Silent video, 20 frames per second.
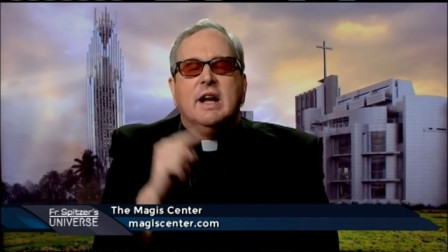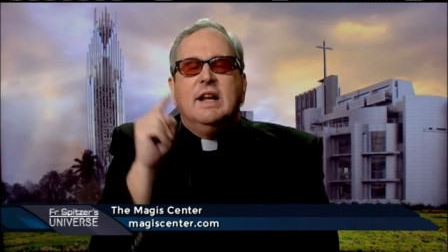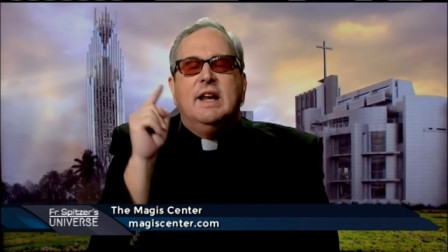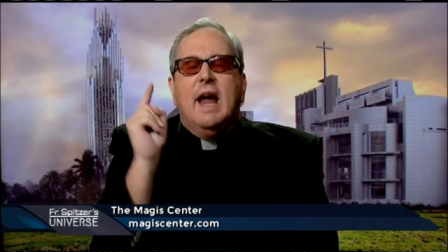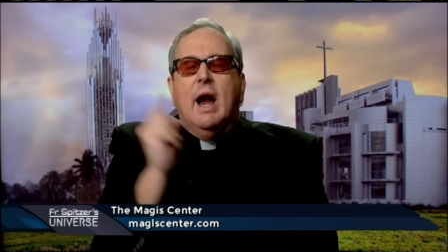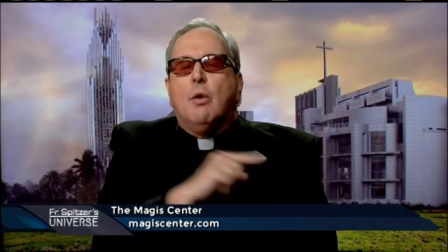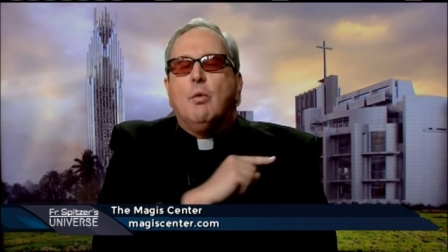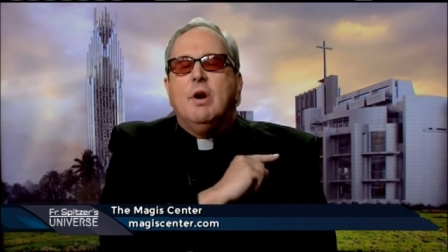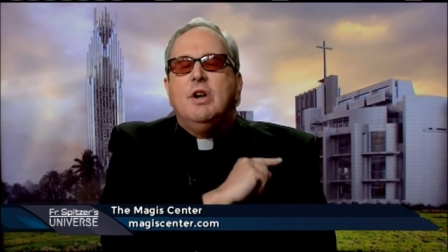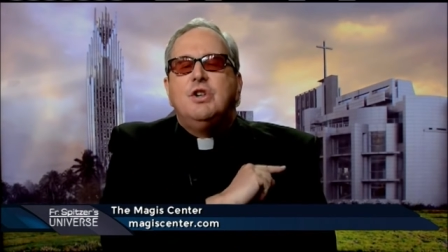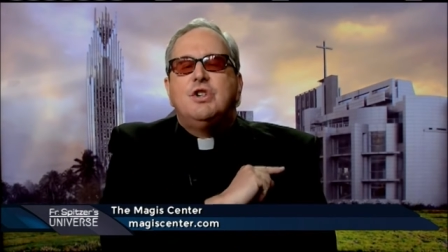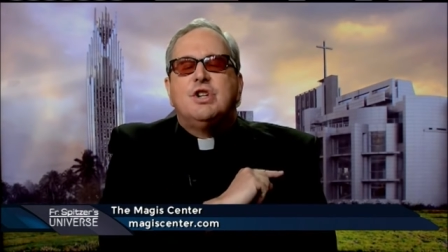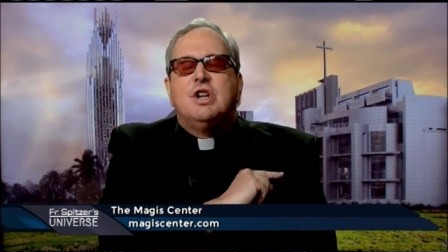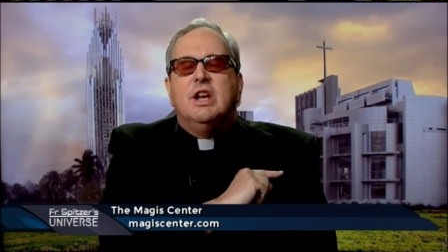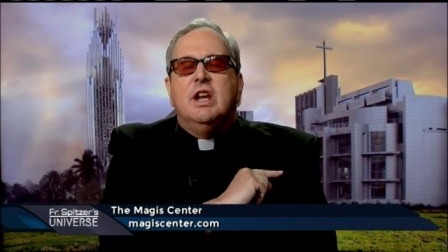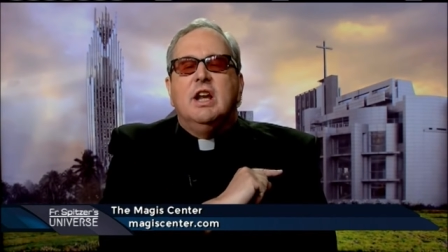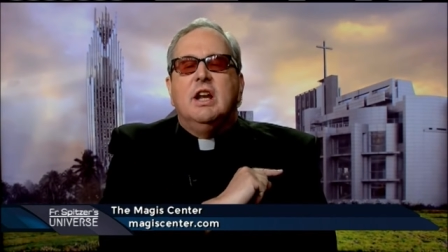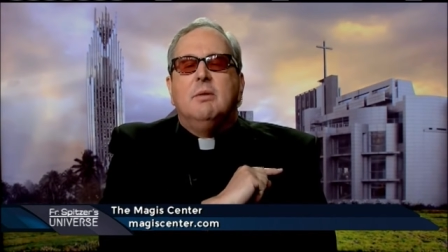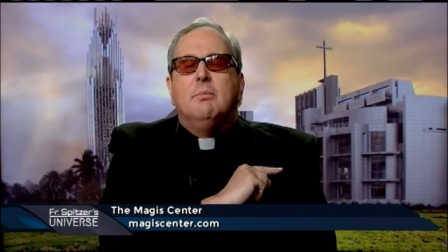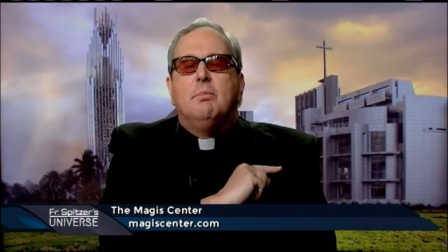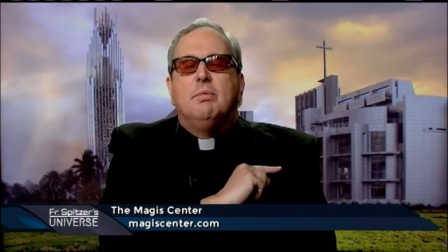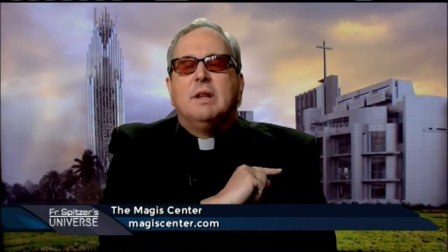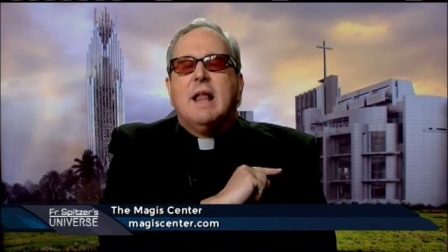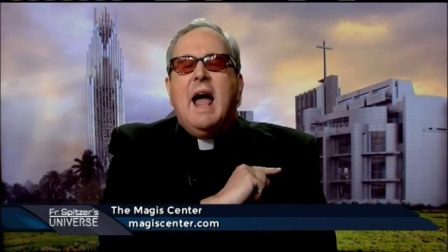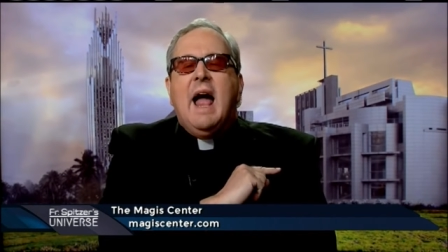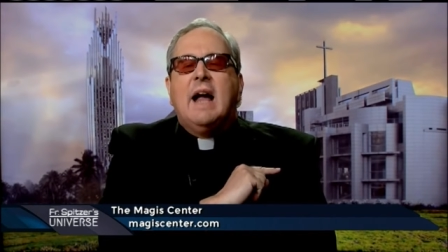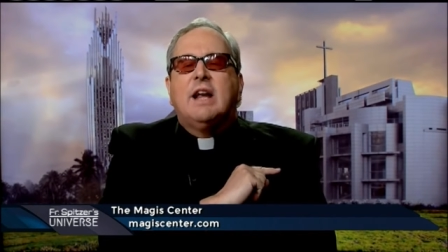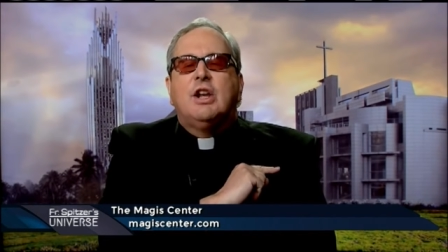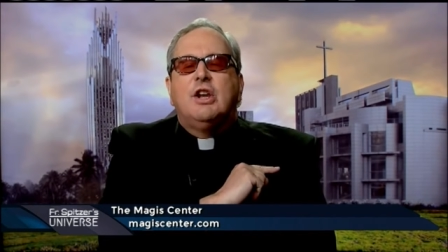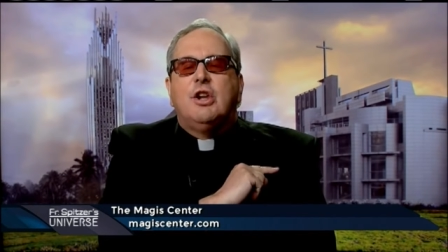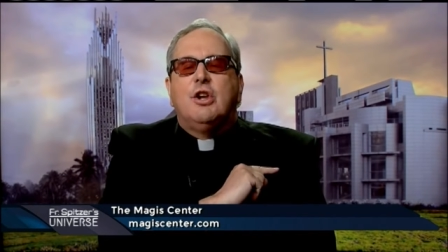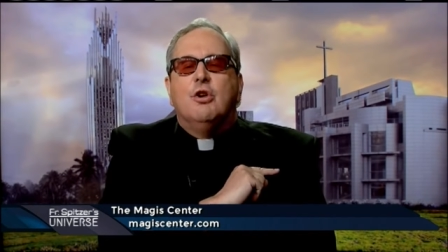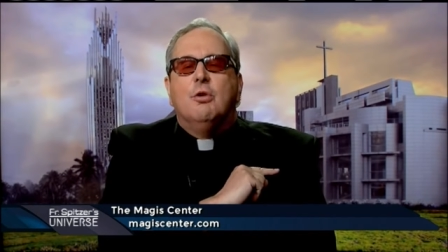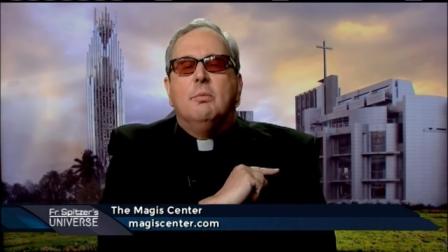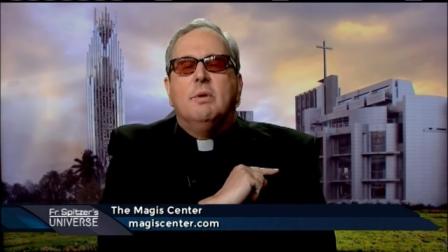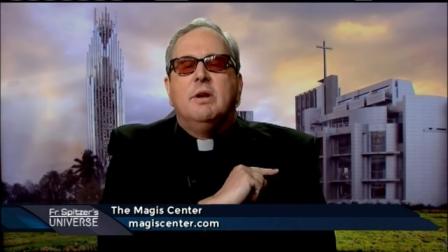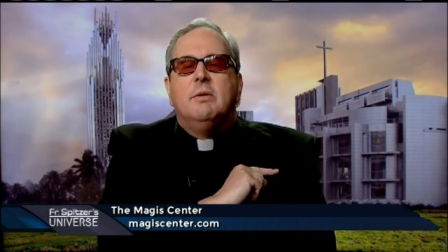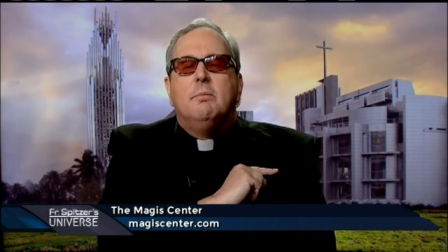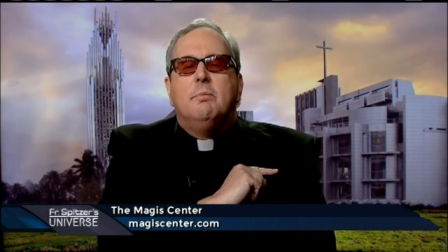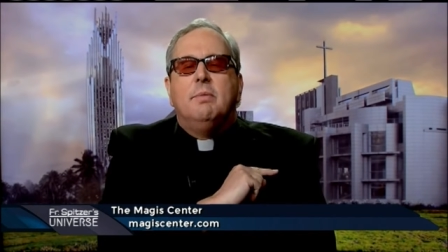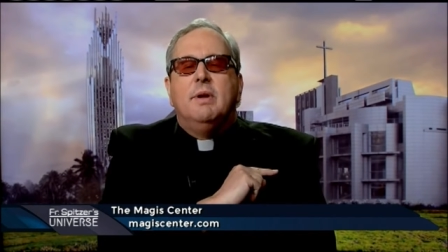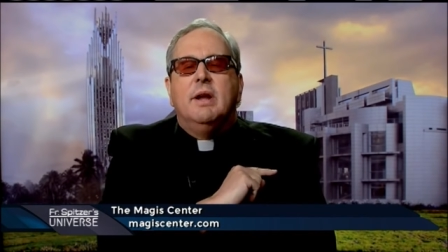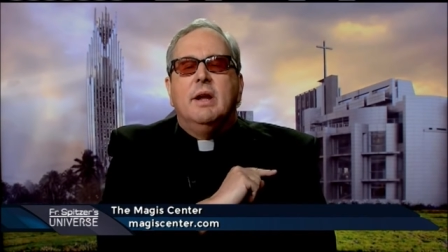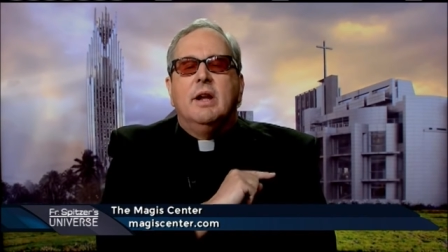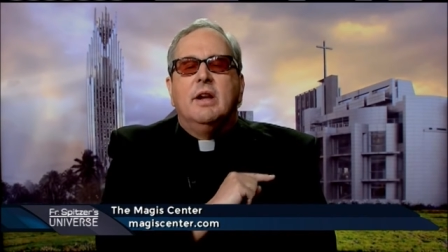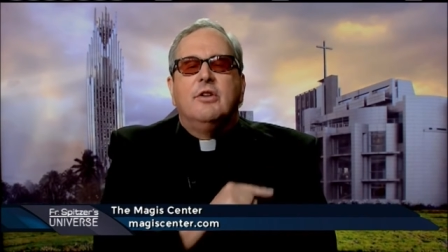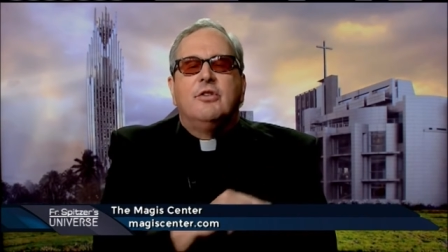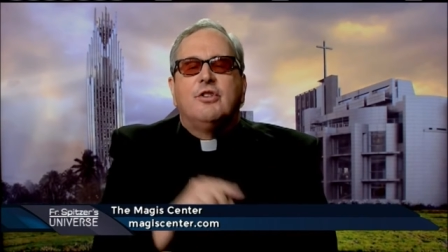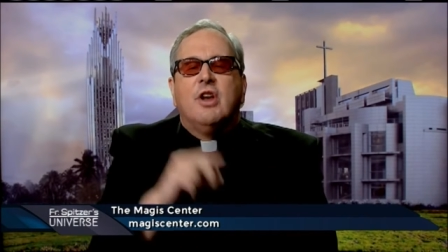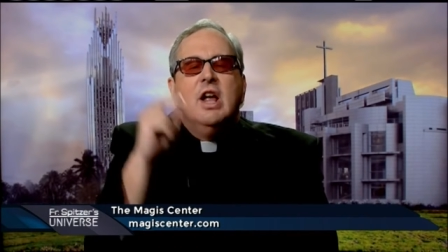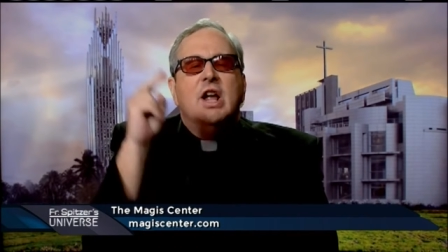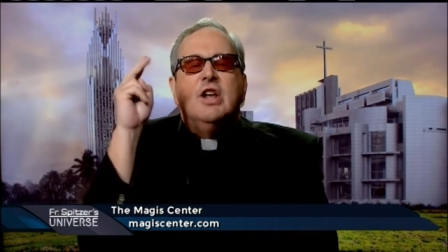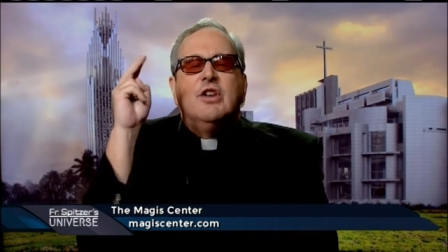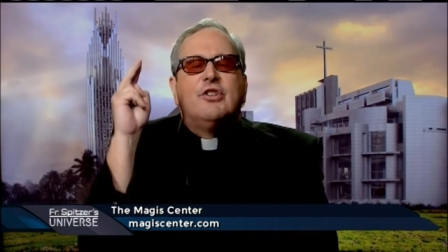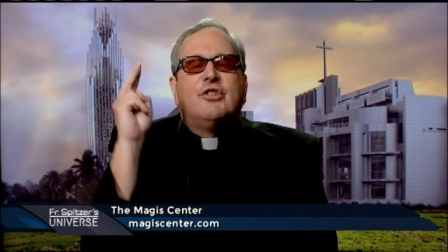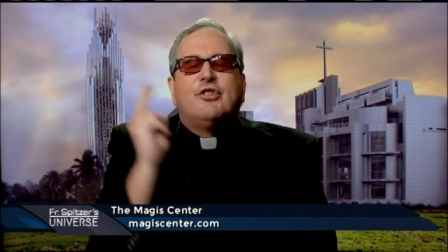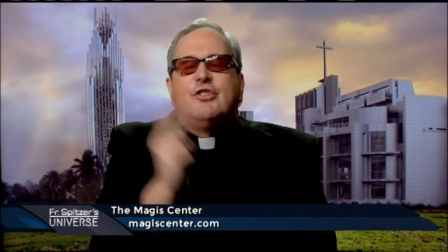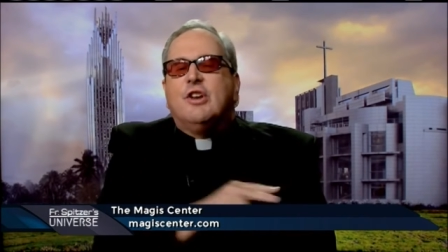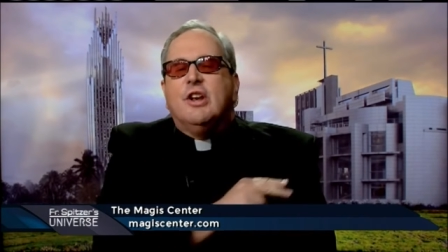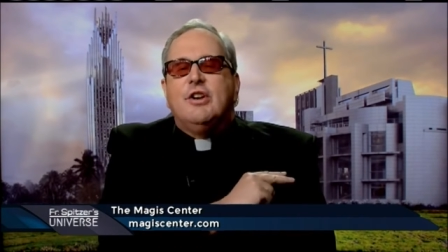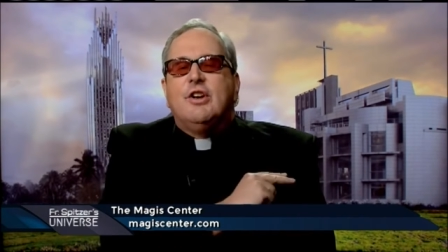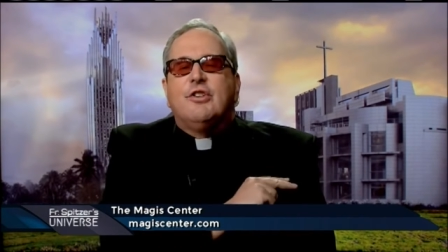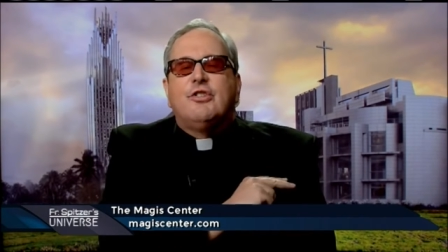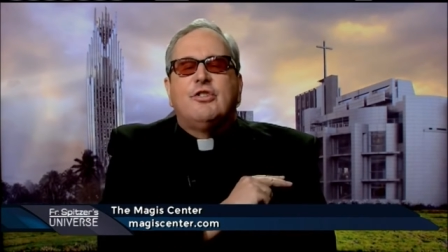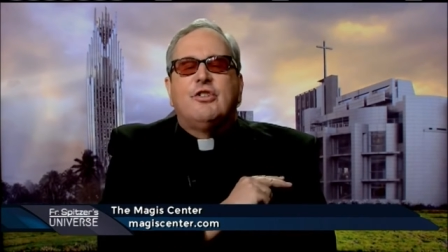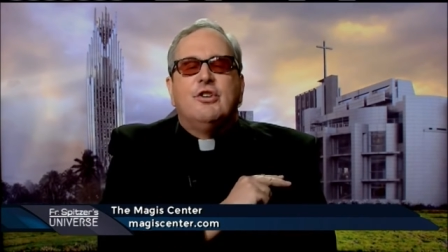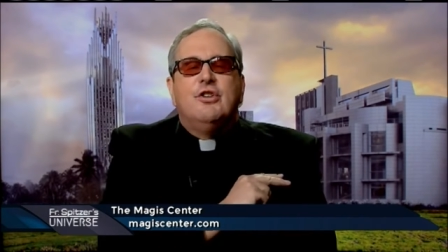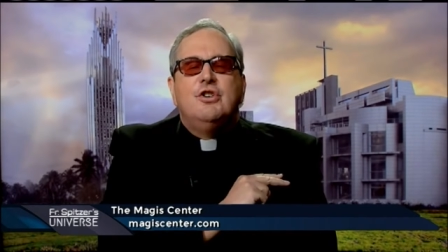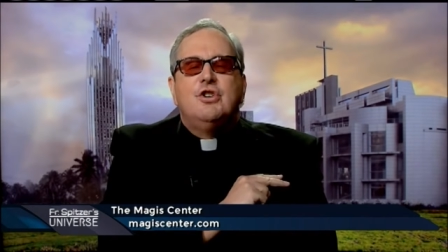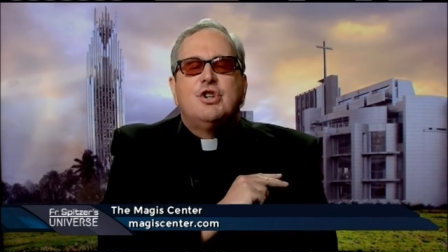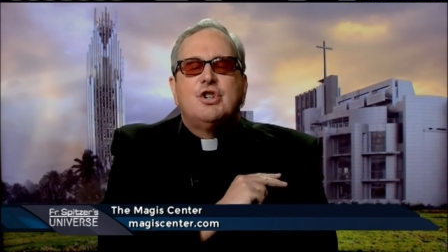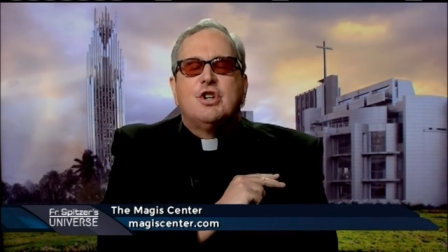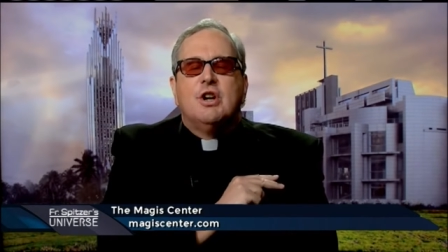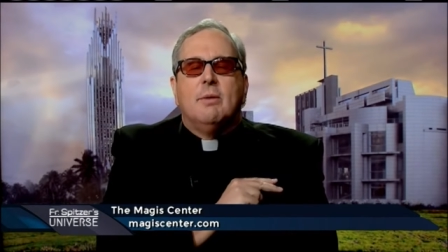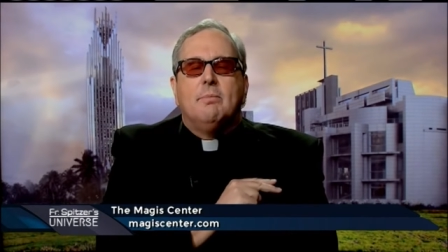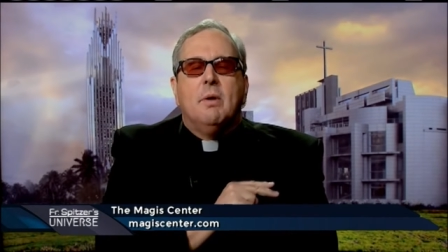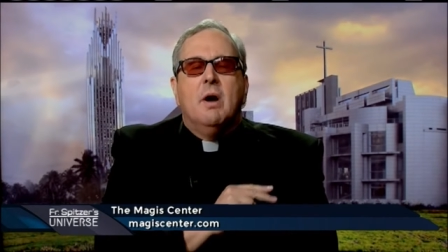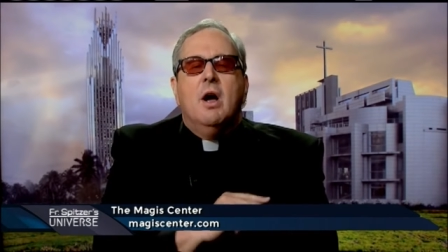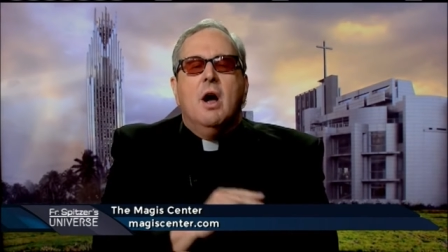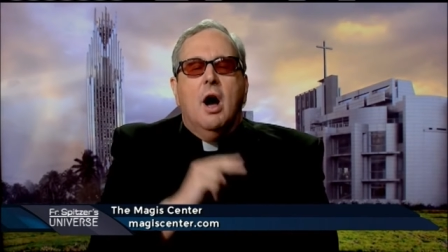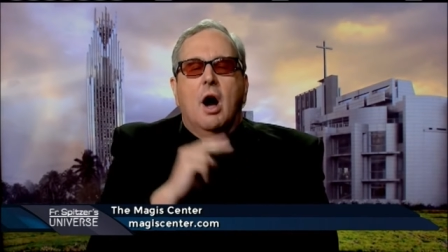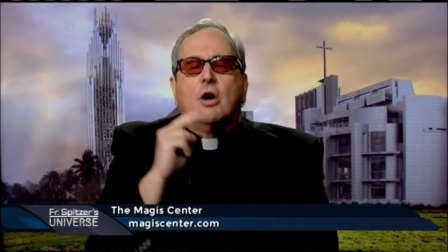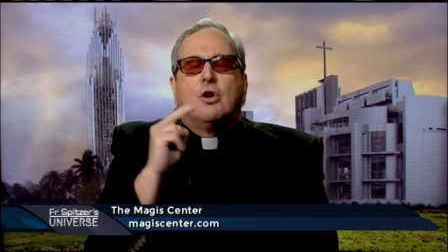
guaranteeing black human beings citizenship mm-hmm.